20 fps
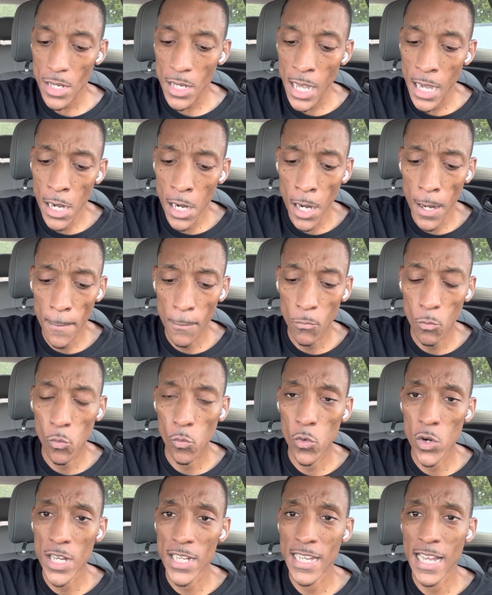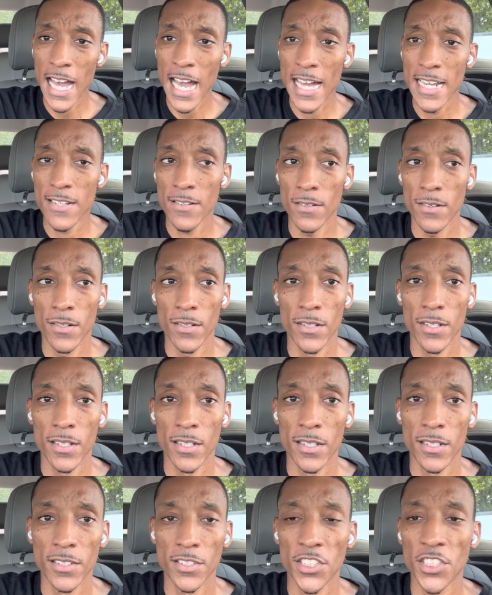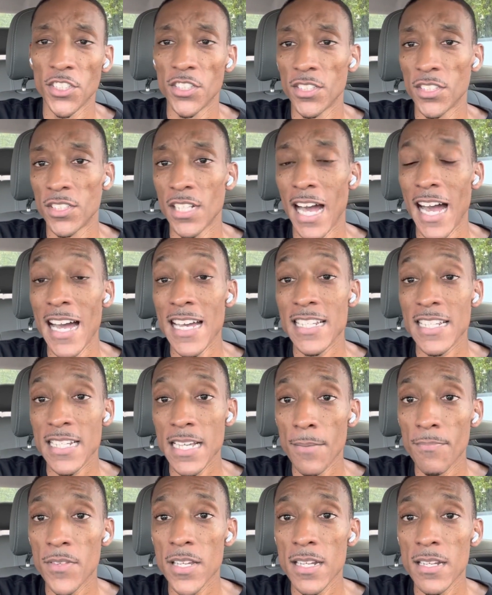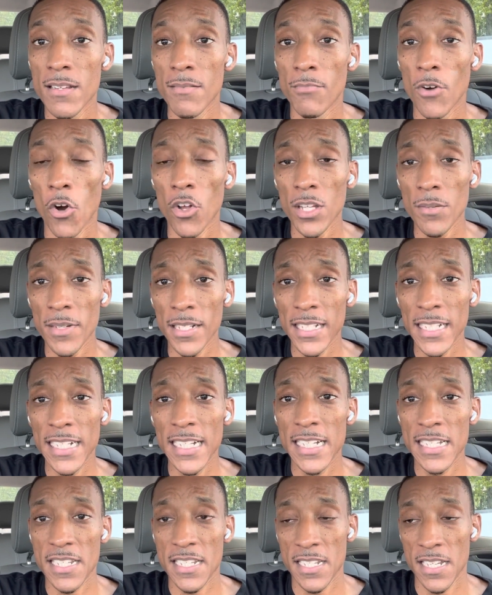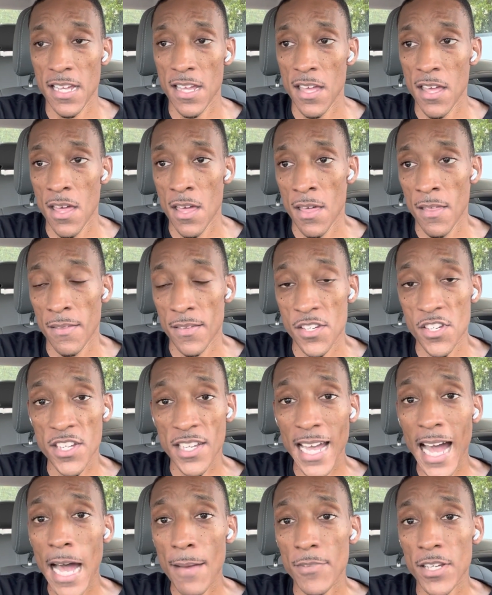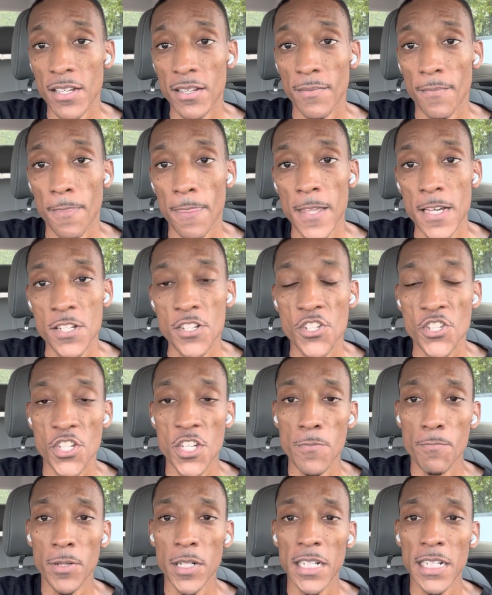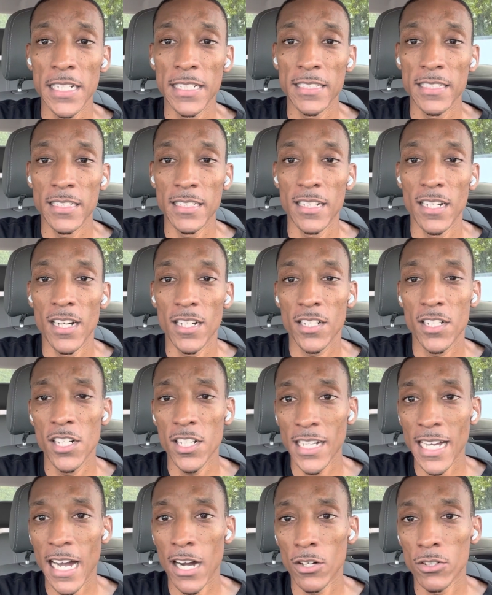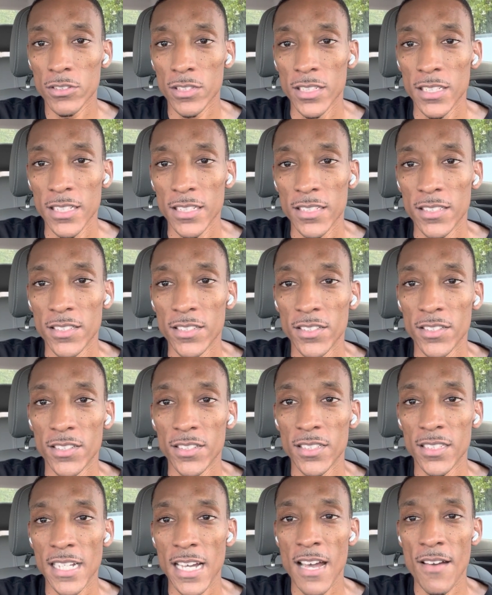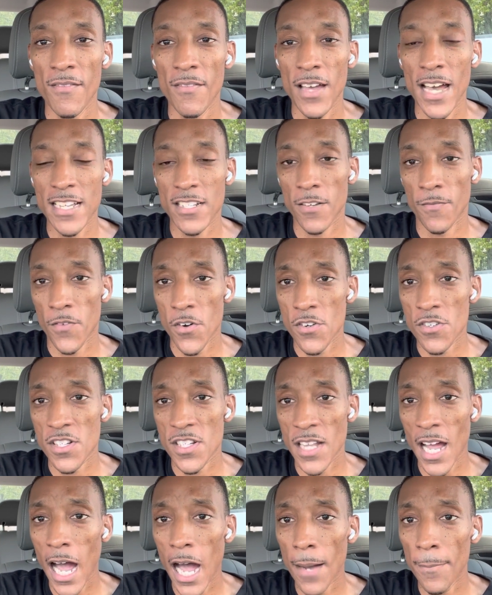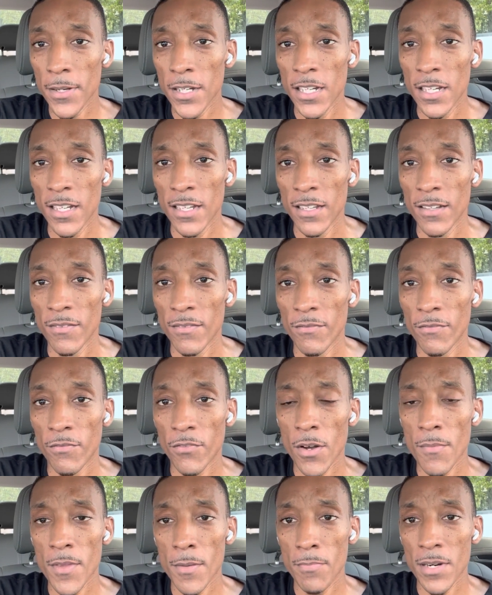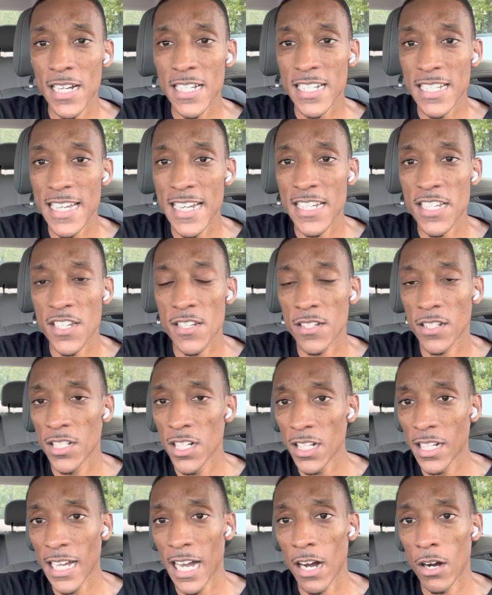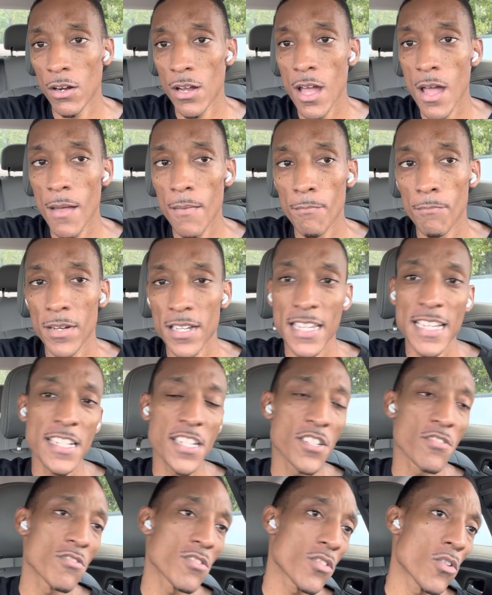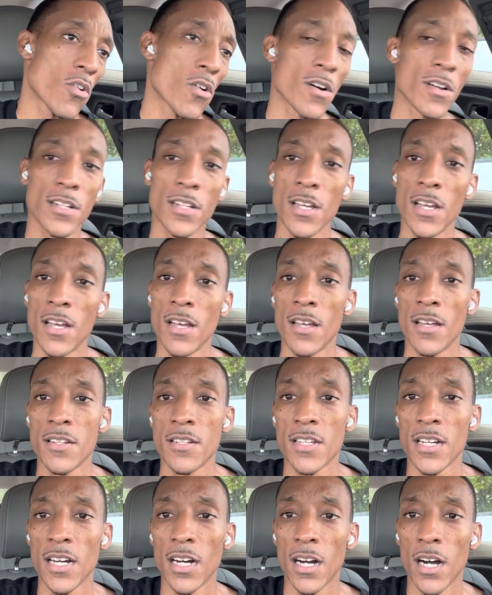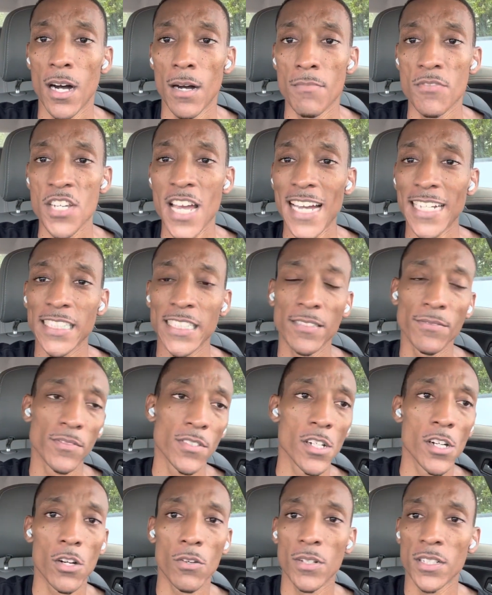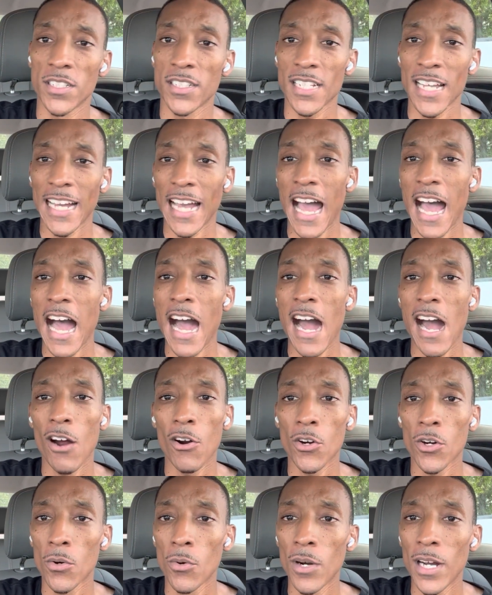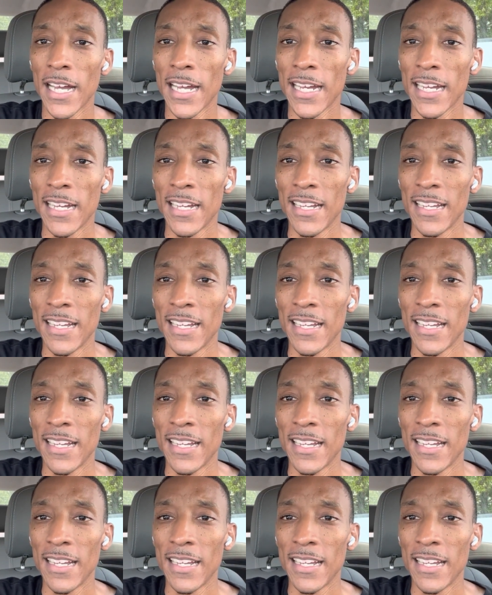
um, would not. She I accepted only because she got me. She put cookout as a first stop from the bus station, cookout. But then she was going to uh, Jacksonville, which is like an hour away